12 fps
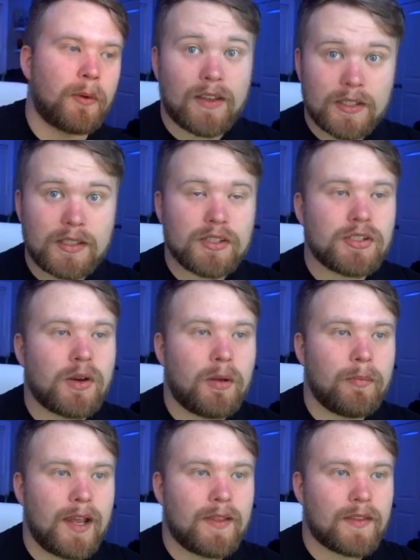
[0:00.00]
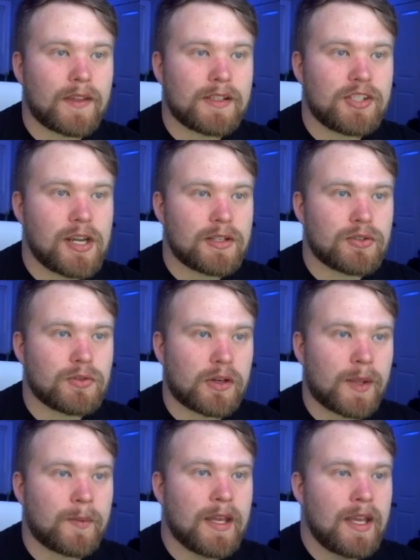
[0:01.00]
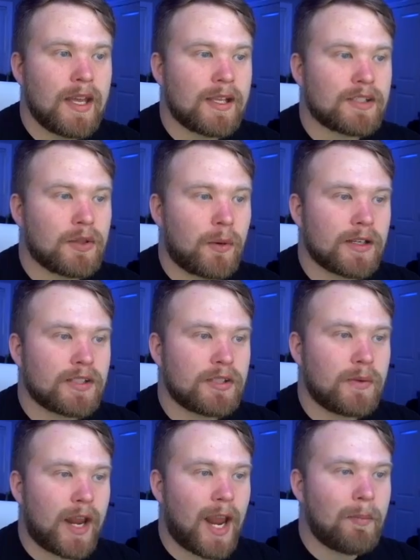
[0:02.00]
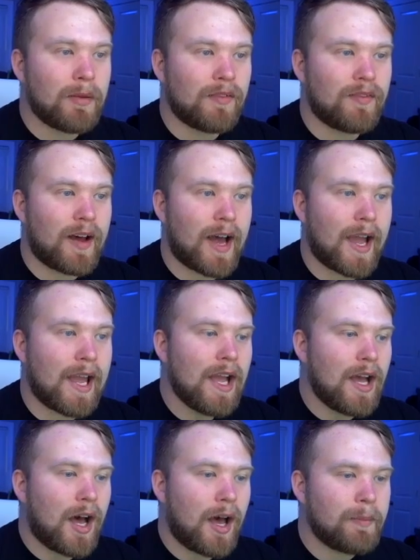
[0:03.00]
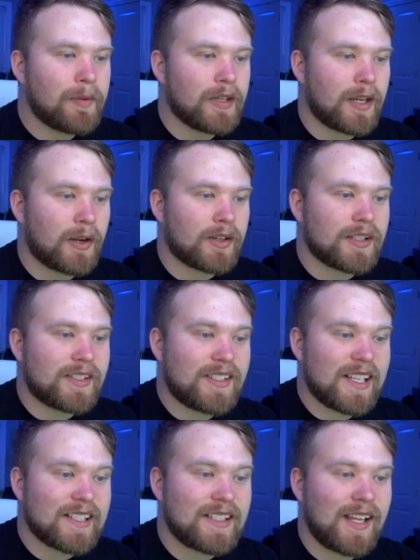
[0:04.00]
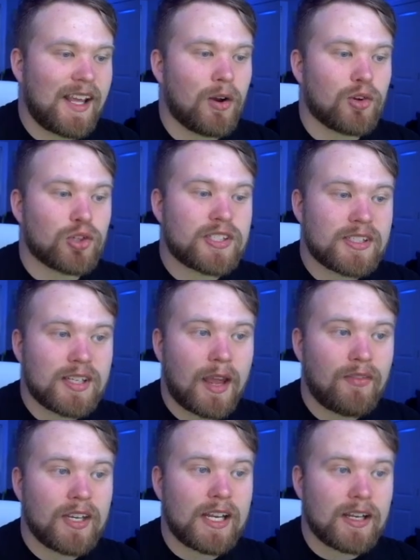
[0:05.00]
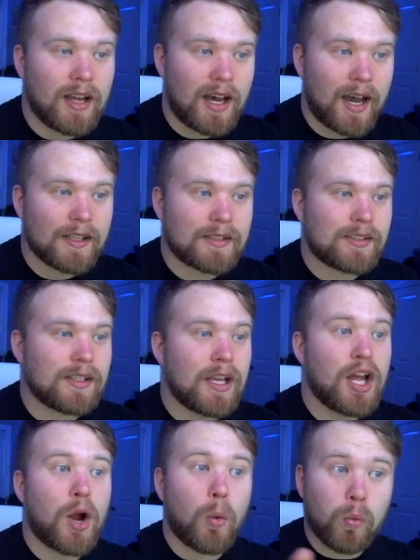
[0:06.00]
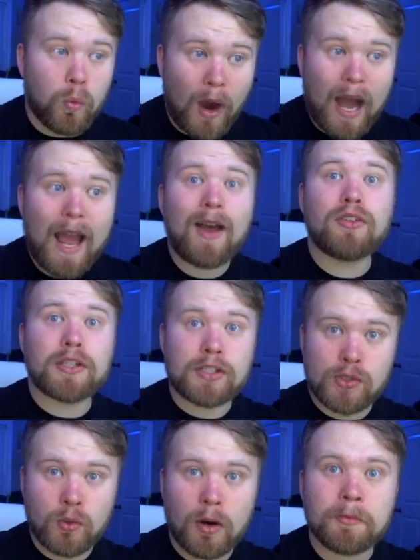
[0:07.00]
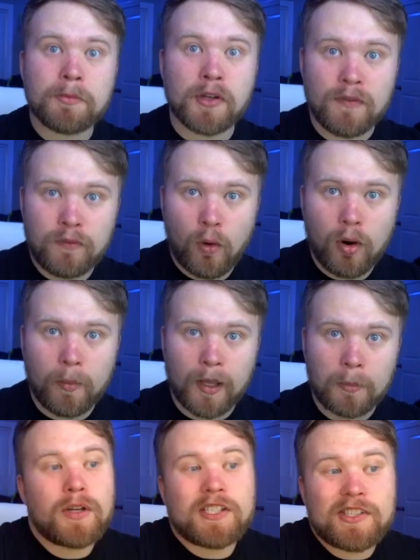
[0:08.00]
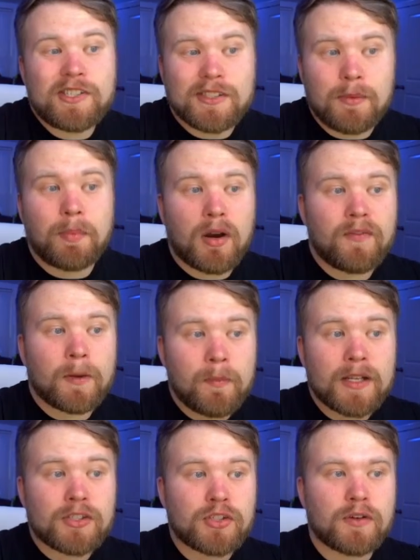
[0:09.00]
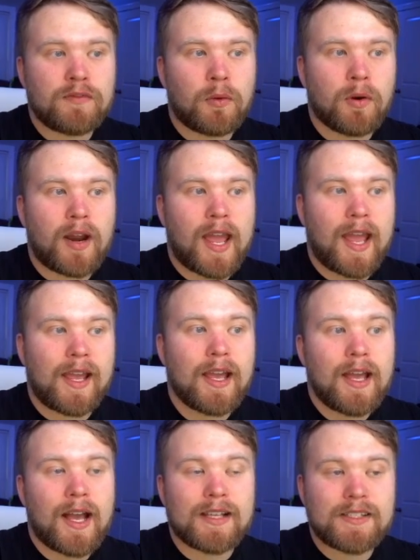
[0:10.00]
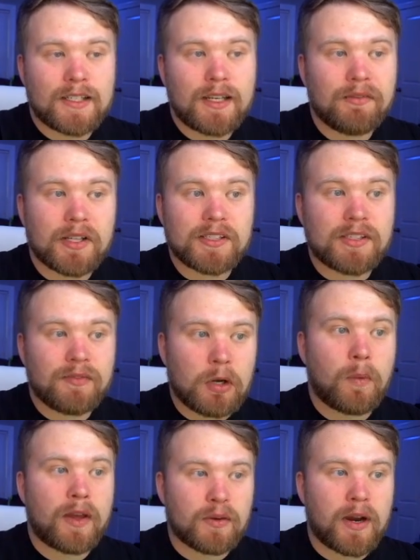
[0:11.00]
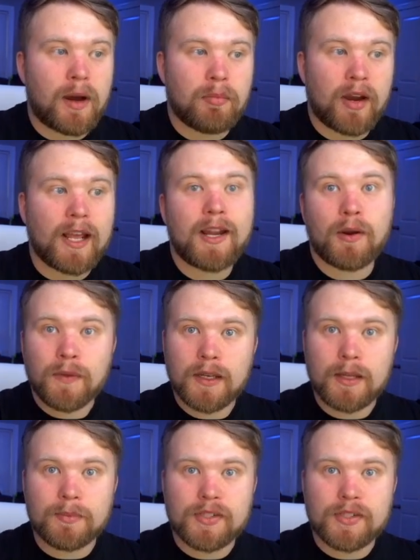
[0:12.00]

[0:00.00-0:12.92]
Now, this is showing me that this jet stream is going to amplify up near 60 or 70 knots while the storms are forming, which is just the perfect mixture for a significant severe weather outbreak here in the deep